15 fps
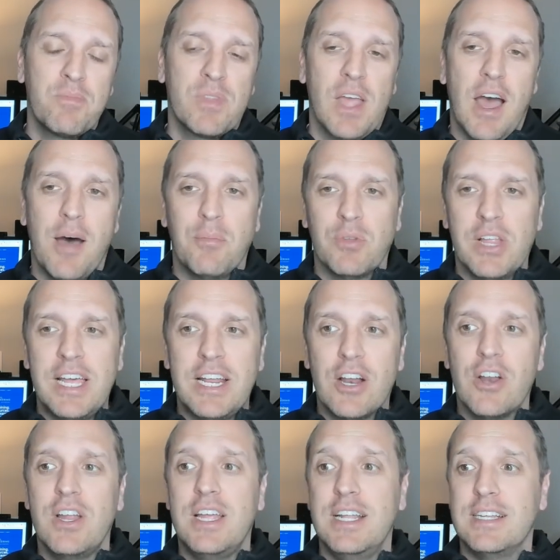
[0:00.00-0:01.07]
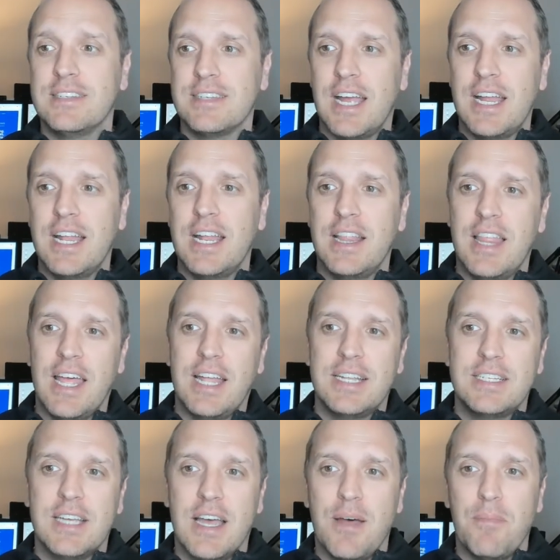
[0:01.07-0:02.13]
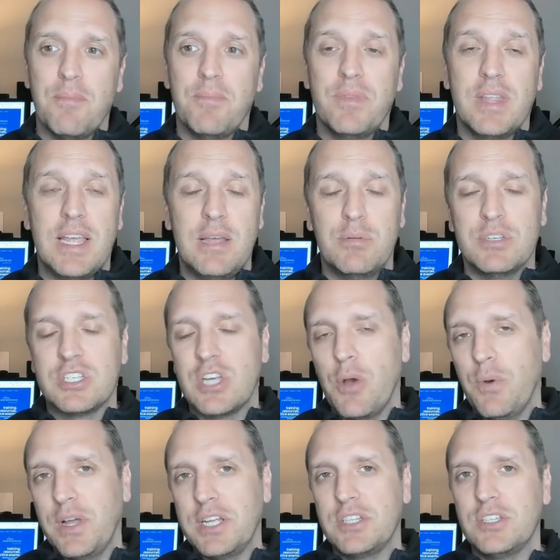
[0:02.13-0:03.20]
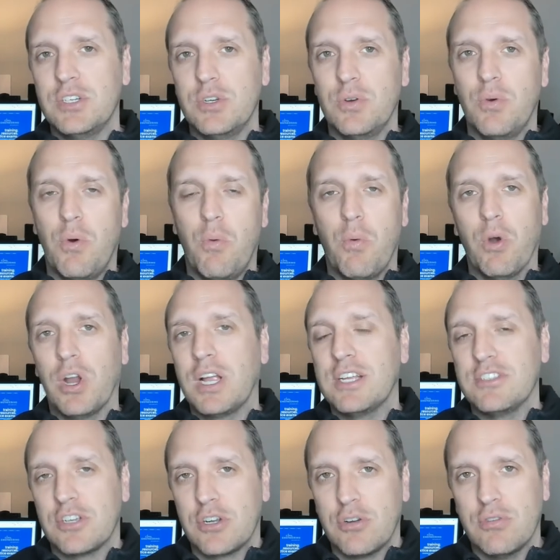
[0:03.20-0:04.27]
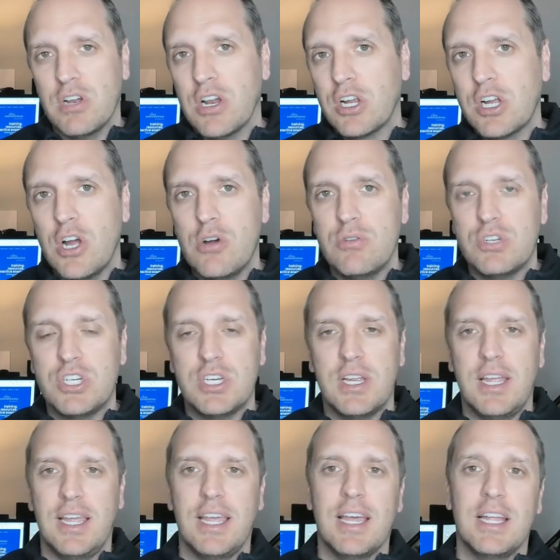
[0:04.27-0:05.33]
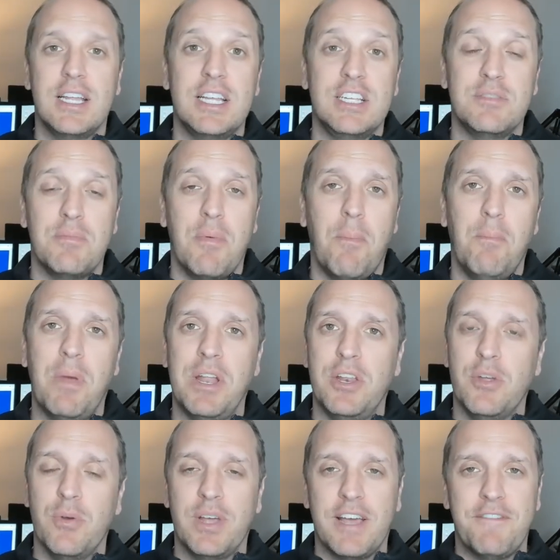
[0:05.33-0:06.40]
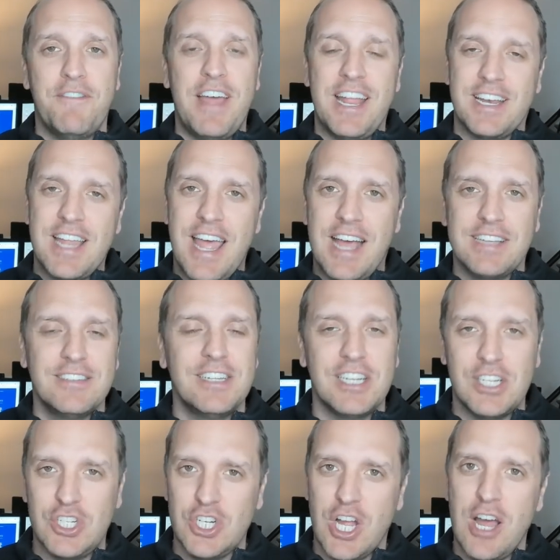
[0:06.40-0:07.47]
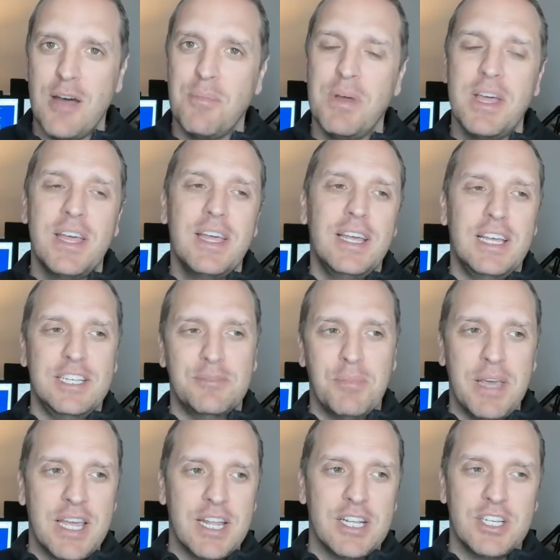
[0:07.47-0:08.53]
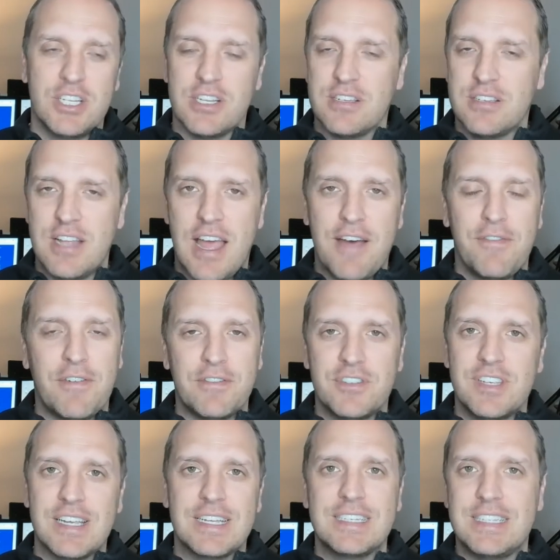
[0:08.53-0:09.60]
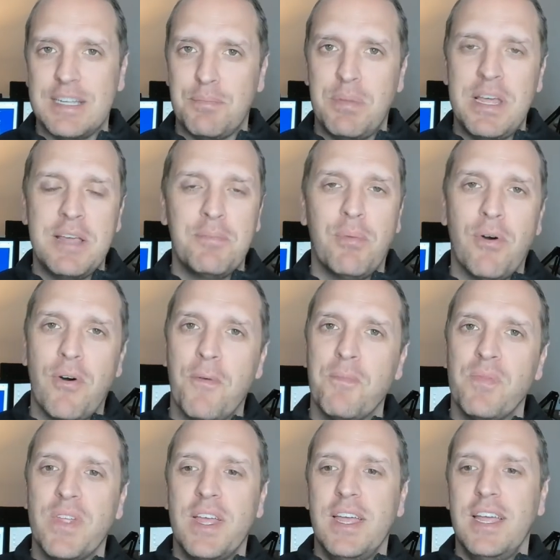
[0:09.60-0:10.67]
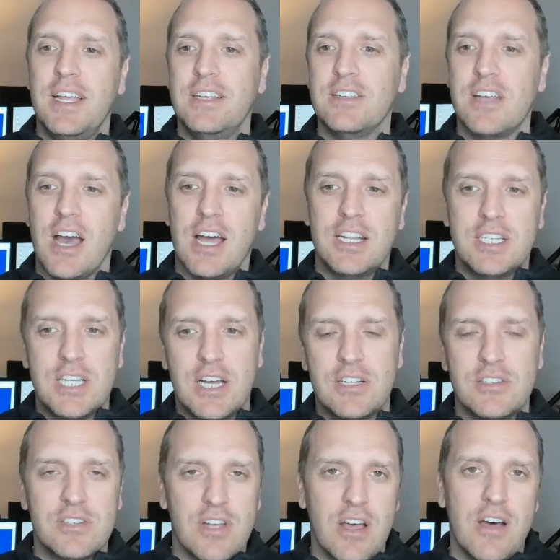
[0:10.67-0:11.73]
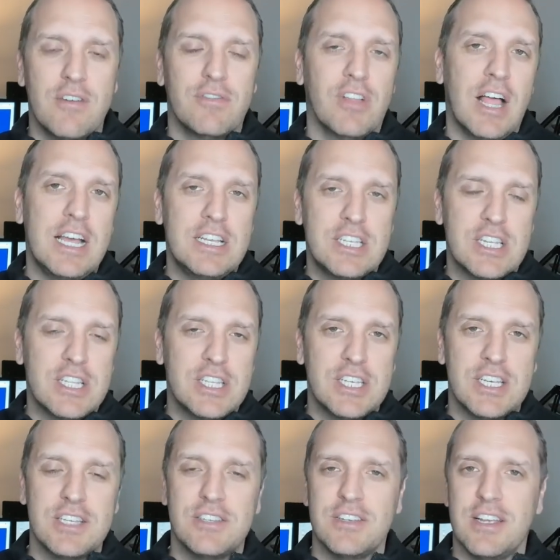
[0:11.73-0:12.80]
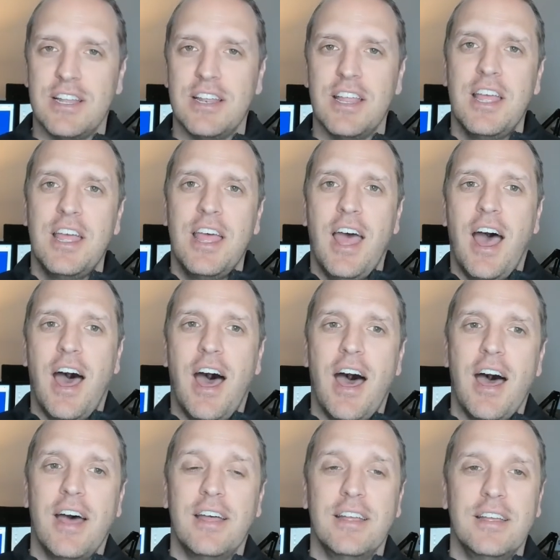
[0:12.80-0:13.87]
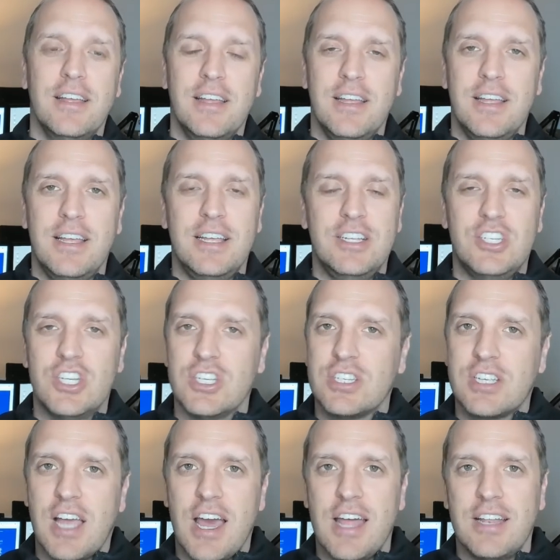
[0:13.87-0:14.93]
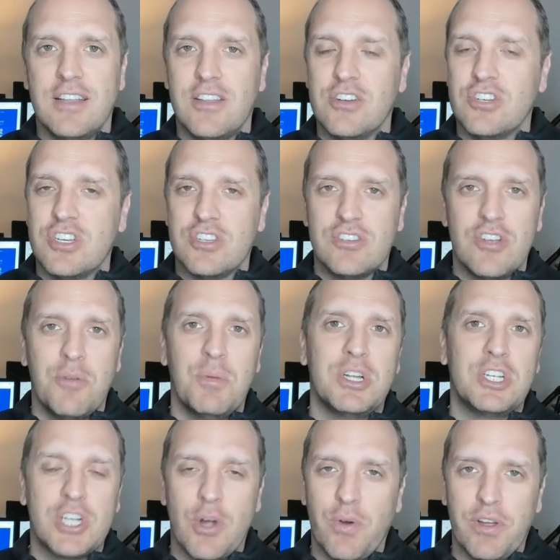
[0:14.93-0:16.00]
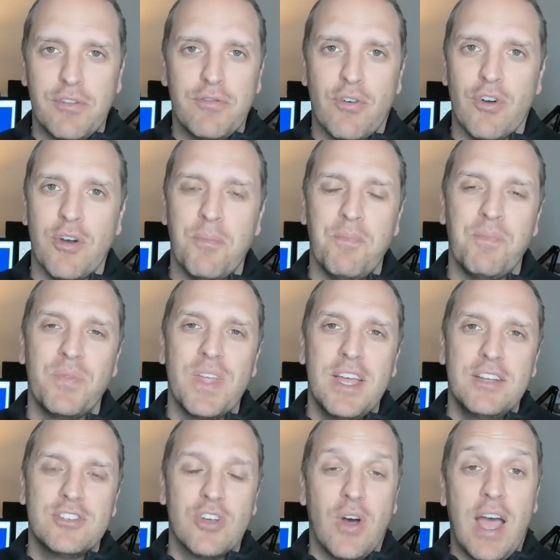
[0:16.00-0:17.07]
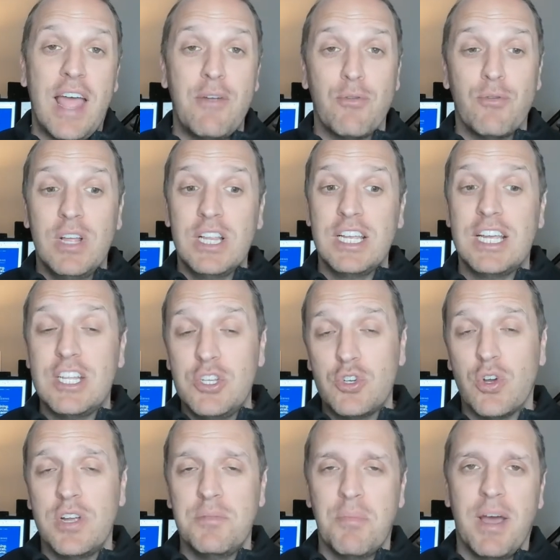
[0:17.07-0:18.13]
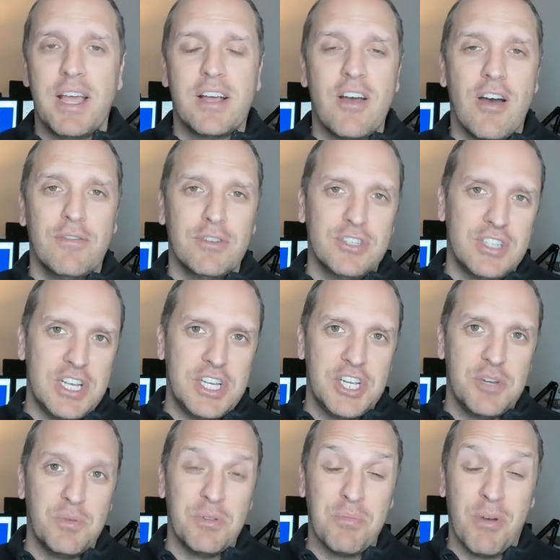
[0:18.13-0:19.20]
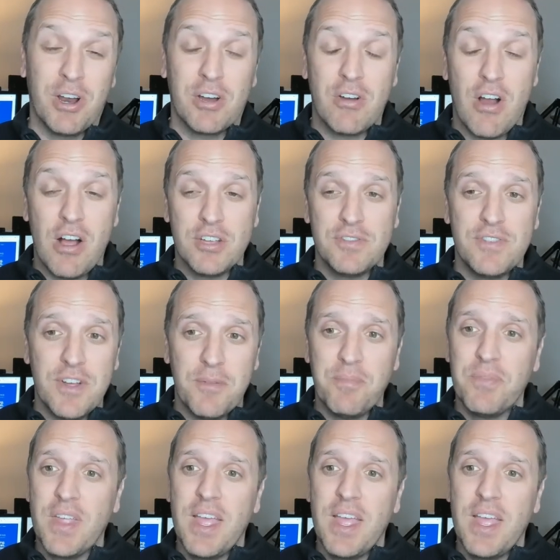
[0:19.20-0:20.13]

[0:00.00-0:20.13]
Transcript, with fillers: Um, later, he decided that um, he was going to work as a career coach, and he's been doing a fantastic job. He's managed a staff of 60 people. He's got tons of licenses, and uh, he's just got there's just so much going for him. So I really enjoyed my conversation with Mark Crossfield.